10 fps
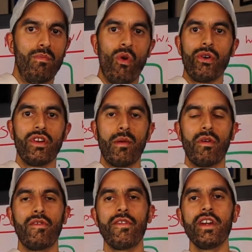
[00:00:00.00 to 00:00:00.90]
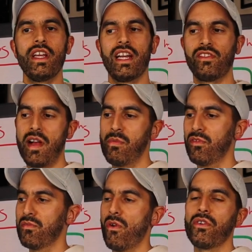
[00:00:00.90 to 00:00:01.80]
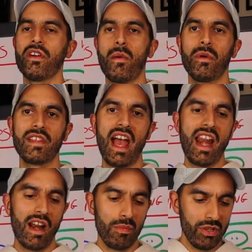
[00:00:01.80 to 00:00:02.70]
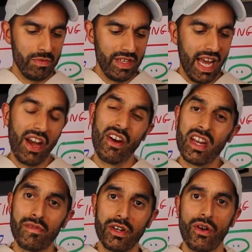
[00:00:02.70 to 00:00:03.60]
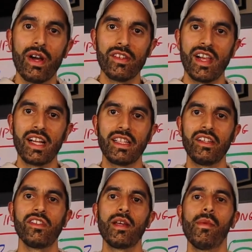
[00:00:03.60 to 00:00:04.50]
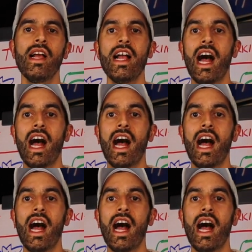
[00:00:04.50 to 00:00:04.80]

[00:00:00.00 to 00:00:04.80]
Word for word: order number three and a sample from order number 10 and I'll put them together and if they're not exactly the same,